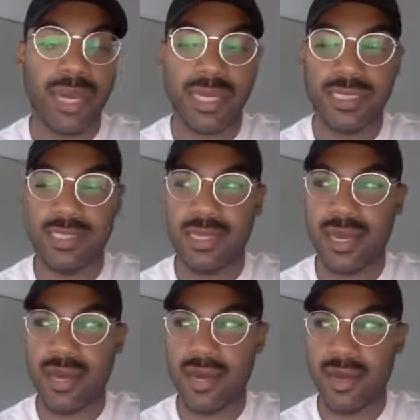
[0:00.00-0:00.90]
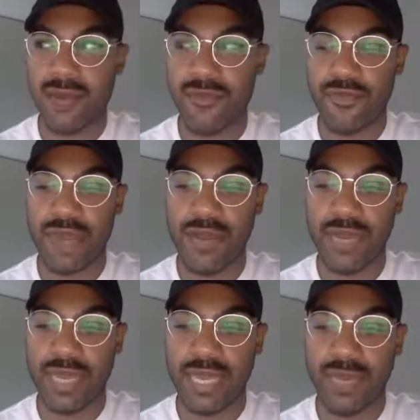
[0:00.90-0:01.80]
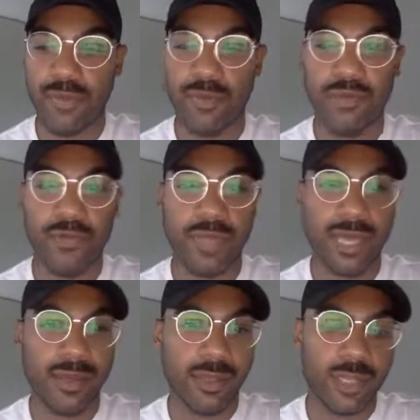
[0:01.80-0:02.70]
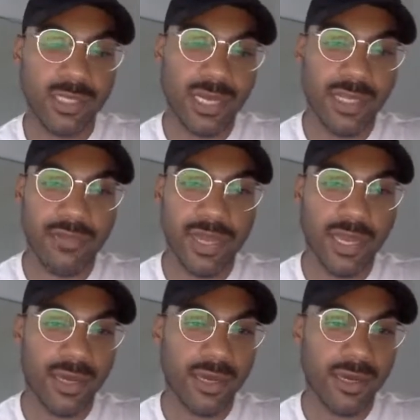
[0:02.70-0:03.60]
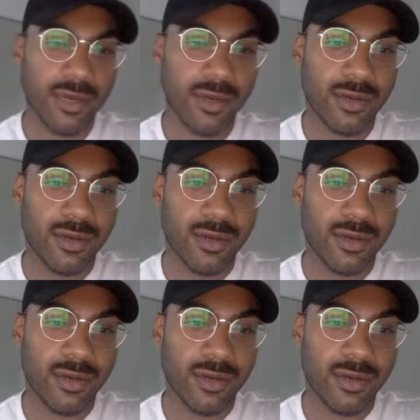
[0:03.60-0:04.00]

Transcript: but um, very like just kind of like a